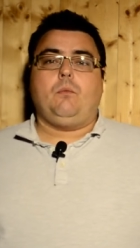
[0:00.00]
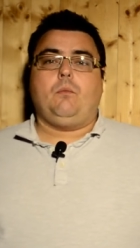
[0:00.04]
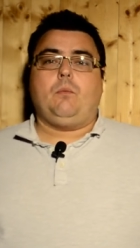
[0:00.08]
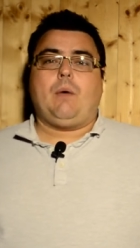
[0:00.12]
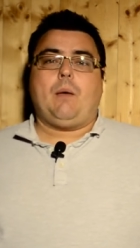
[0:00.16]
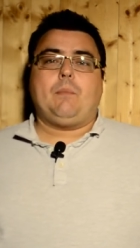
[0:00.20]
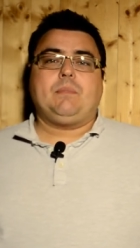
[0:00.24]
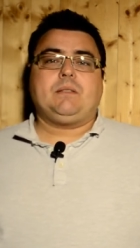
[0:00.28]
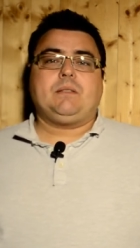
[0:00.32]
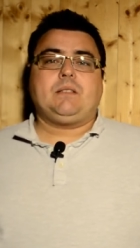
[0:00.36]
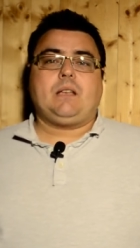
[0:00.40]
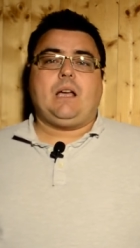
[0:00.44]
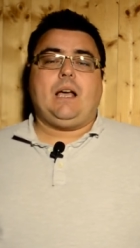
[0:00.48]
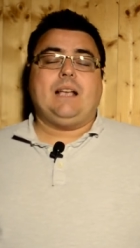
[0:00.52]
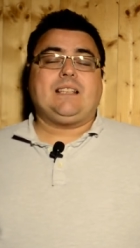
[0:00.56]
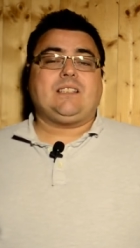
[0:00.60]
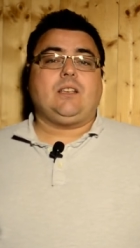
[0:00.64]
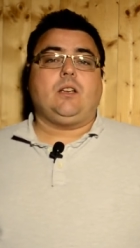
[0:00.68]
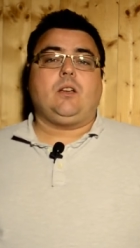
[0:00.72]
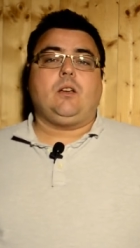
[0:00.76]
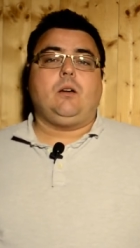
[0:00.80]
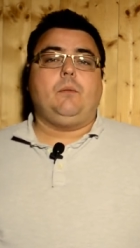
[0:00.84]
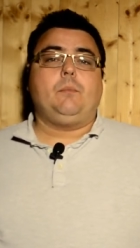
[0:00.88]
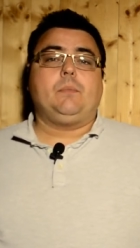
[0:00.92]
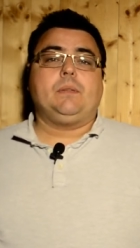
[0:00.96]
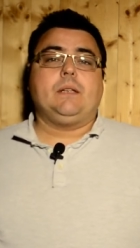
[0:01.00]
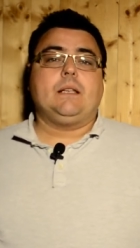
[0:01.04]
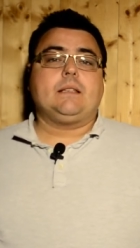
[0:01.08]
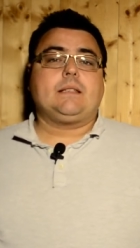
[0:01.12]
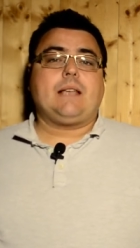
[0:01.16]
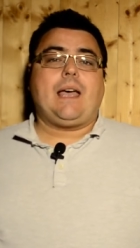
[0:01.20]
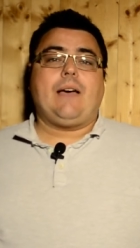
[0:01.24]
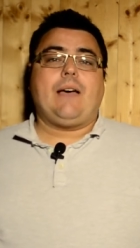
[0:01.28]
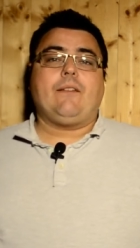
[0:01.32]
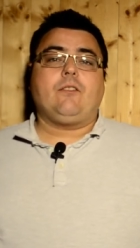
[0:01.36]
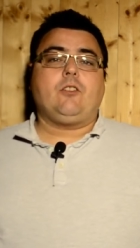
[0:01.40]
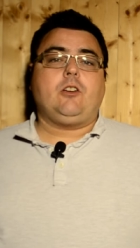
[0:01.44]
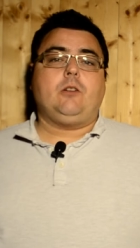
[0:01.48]
websites and companies
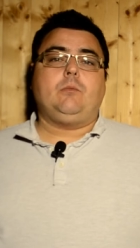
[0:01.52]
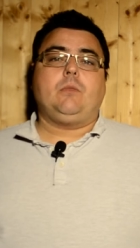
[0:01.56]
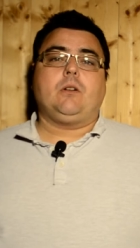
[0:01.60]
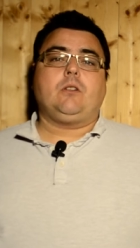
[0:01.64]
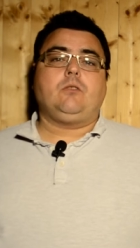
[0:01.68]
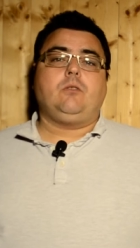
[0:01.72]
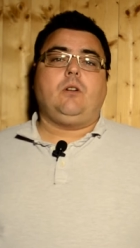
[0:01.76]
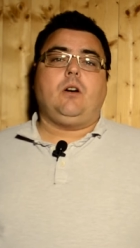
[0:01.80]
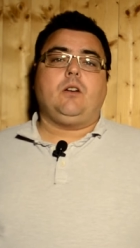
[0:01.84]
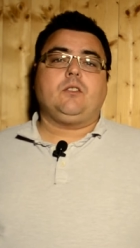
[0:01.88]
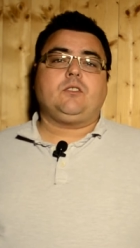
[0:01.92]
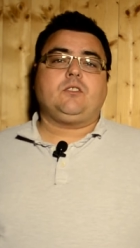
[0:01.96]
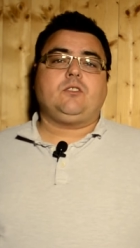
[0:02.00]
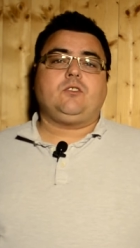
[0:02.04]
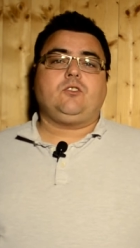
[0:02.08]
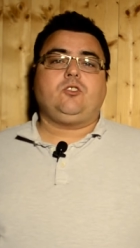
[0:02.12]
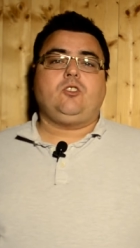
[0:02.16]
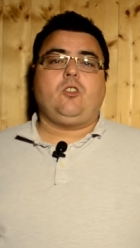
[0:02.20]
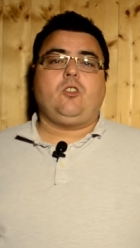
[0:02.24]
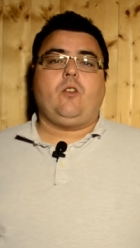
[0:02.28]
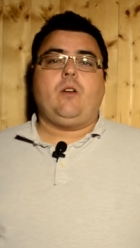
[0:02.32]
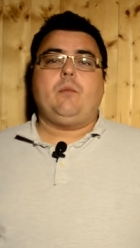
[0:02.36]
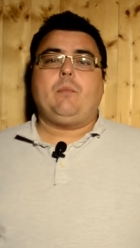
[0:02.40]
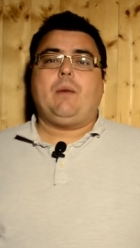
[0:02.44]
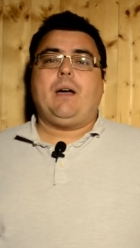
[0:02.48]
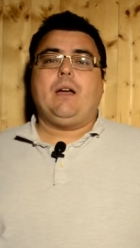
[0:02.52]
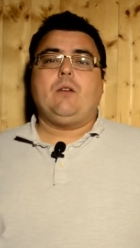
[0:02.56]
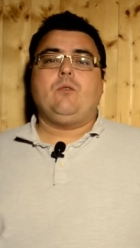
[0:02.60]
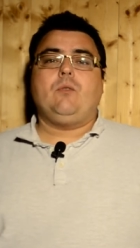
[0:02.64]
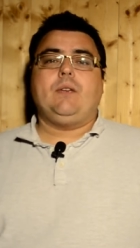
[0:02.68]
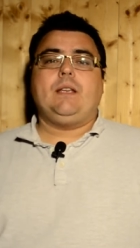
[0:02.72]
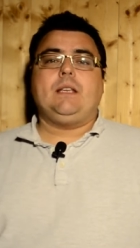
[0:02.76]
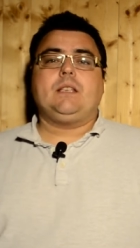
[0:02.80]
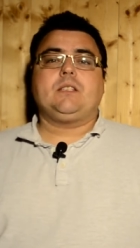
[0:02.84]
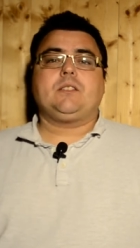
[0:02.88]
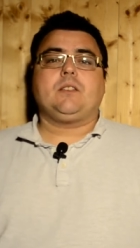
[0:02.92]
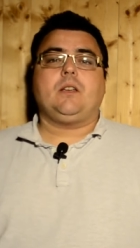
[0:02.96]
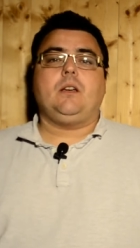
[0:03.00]
that I've come across during my
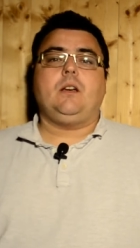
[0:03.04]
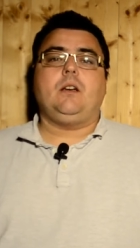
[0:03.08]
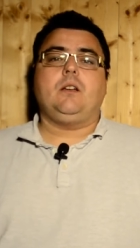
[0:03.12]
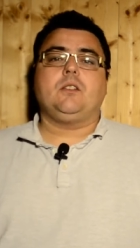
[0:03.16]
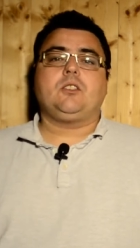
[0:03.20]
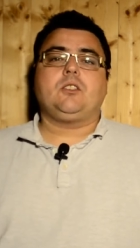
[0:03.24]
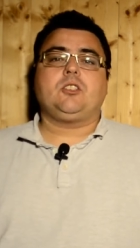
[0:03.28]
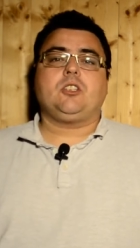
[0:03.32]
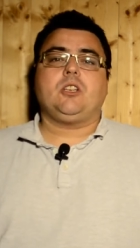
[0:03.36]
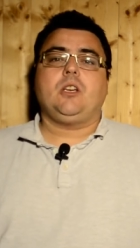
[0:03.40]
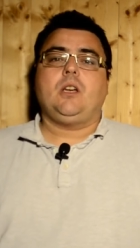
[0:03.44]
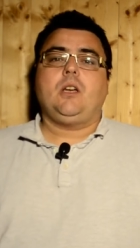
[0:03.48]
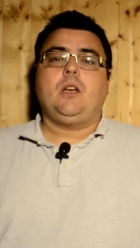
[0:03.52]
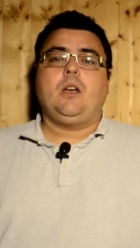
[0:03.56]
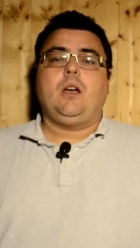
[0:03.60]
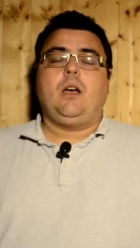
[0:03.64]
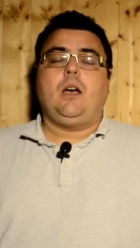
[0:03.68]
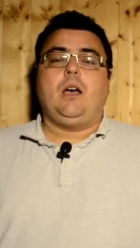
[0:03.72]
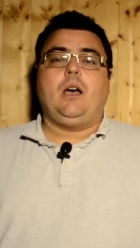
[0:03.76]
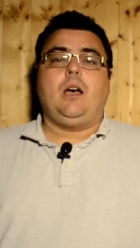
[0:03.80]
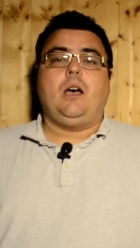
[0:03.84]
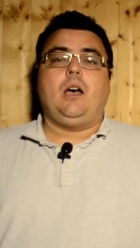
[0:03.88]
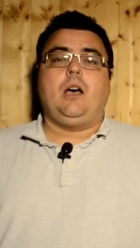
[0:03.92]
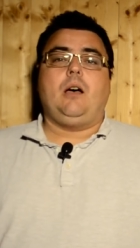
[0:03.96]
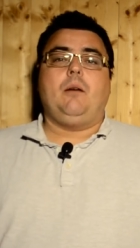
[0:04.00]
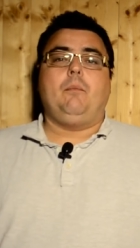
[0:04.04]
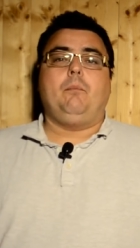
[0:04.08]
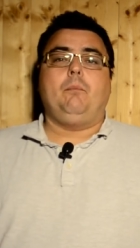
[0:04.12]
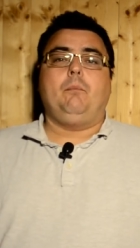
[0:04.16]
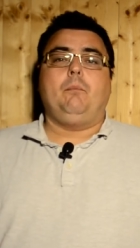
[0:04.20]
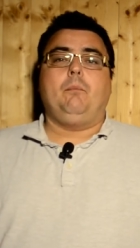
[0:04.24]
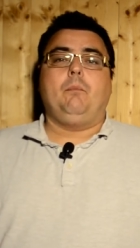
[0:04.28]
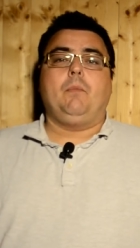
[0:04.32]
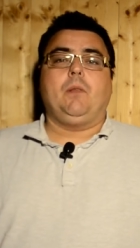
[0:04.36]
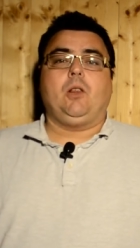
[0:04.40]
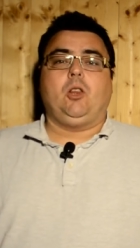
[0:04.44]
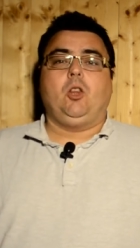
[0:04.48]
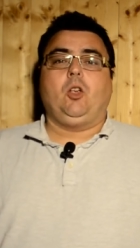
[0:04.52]
research,
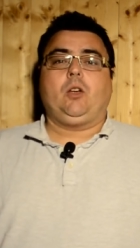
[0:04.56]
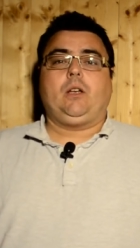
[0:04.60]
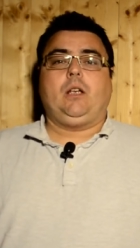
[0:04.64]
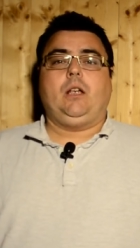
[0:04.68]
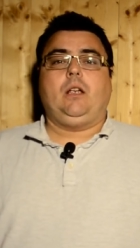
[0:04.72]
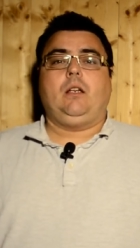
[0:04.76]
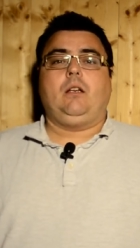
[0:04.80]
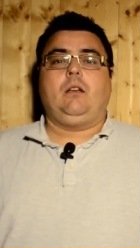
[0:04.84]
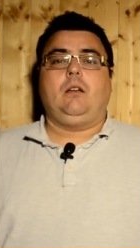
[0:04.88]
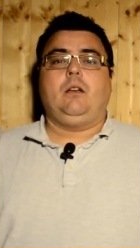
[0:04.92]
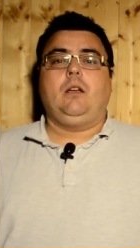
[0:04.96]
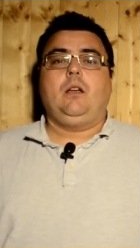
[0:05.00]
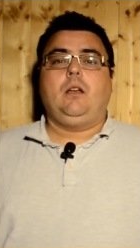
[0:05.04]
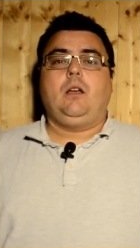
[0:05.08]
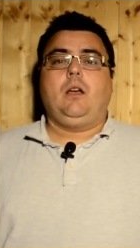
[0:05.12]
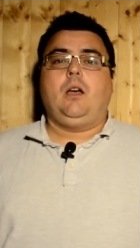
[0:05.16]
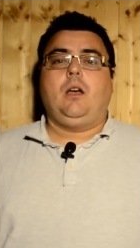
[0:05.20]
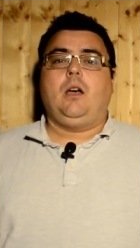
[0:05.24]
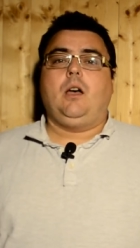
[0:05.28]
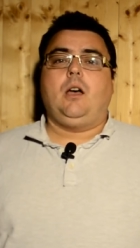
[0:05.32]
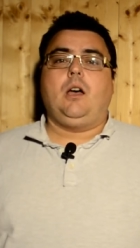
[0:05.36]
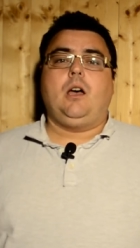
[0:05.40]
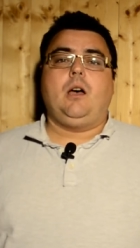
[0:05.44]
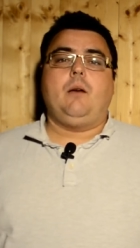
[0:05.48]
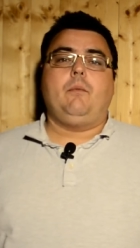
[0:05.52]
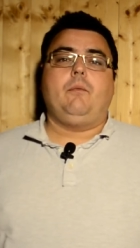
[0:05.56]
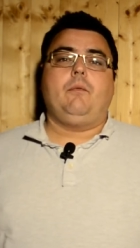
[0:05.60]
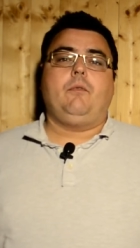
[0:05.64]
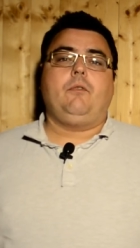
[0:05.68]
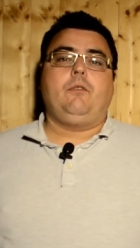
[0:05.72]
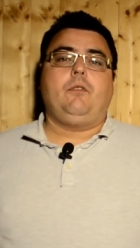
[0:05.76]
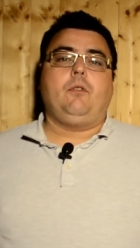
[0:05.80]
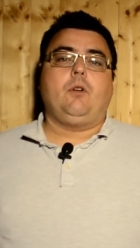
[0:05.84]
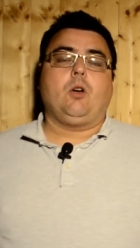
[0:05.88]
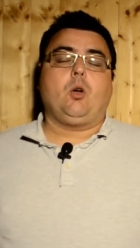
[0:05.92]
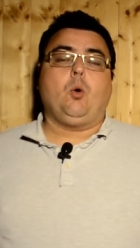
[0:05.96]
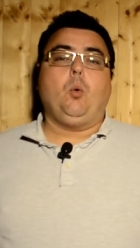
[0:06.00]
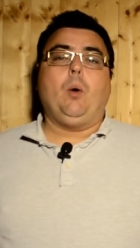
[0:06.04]
um, looking um,
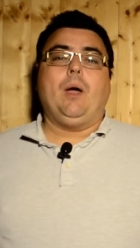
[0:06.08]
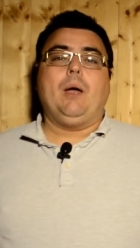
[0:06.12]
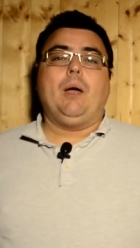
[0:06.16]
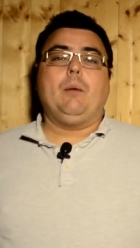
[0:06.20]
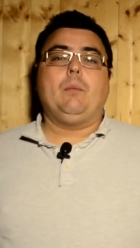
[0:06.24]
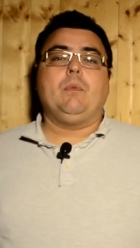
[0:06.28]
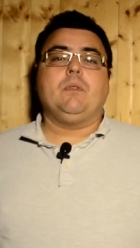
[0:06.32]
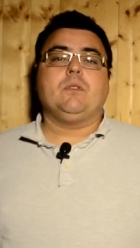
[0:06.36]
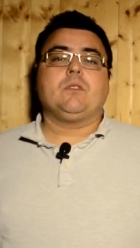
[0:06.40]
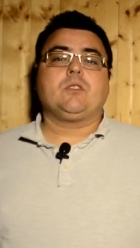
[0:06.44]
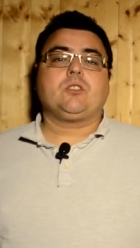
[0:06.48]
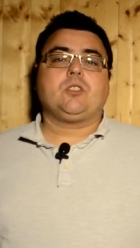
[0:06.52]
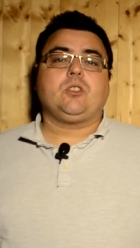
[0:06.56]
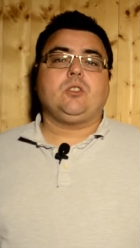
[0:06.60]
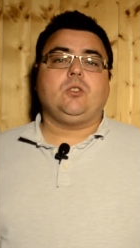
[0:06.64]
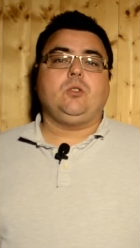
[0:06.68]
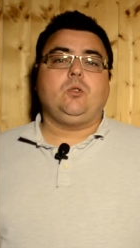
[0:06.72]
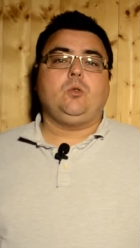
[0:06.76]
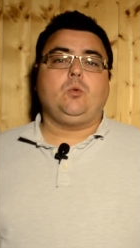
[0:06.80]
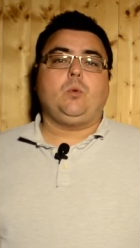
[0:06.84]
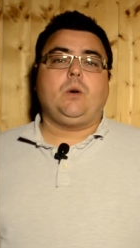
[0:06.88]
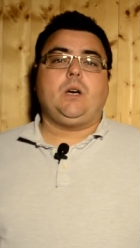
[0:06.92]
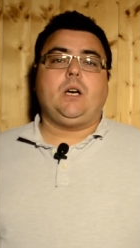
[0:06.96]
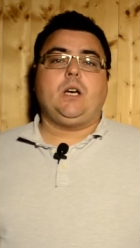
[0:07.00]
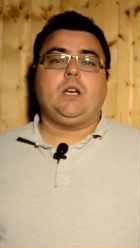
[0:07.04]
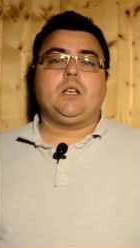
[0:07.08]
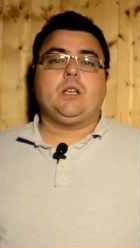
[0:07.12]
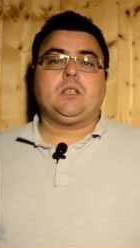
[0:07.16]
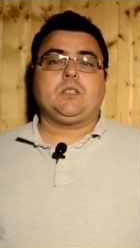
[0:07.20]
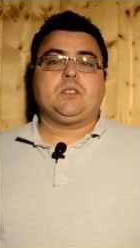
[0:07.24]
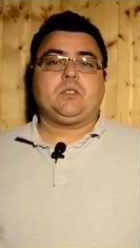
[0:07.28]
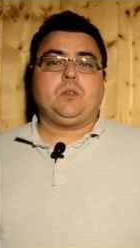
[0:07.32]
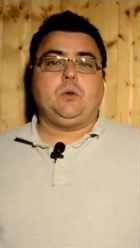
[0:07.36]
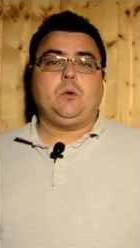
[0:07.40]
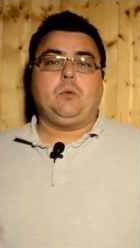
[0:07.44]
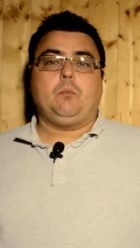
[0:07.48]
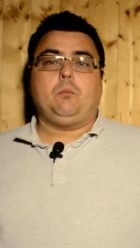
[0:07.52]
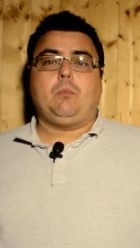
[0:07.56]
for equipment to uh,
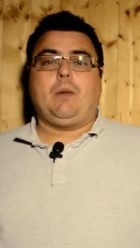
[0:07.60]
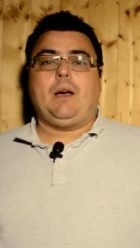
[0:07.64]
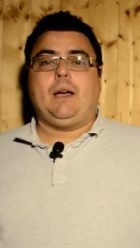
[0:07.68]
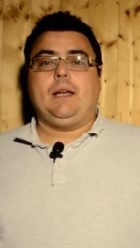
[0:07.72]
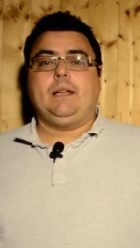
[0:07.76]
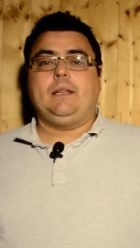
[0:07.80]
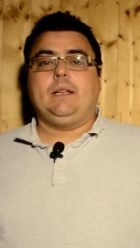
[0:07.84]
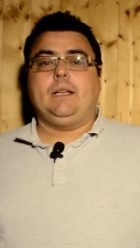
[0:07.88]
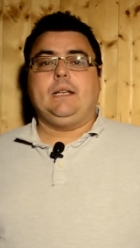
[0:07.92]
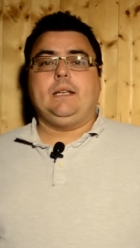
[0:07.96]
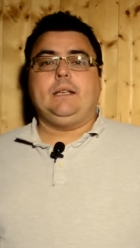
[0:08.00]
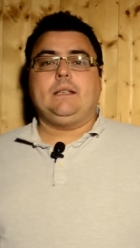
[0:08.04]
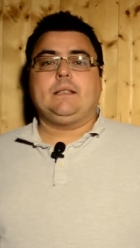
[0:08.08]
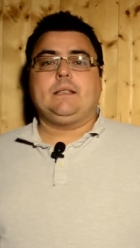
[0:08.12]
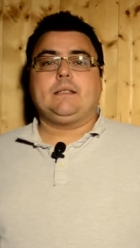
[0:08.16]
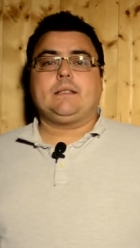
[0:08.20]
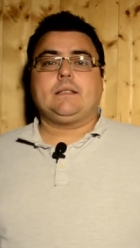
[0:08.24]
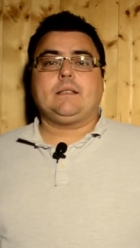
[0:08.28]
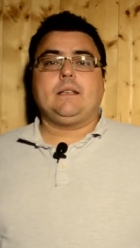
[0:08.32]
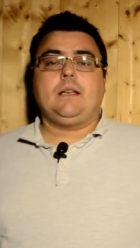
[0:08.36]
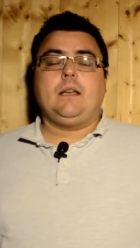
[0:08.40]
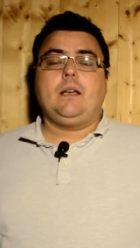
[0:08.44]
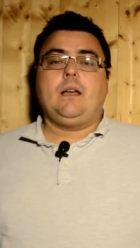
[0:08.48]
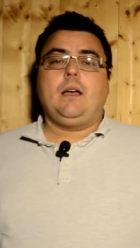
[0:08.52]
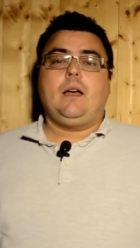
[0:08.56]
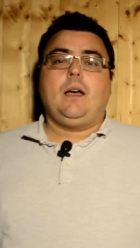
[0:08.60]
suit my needs.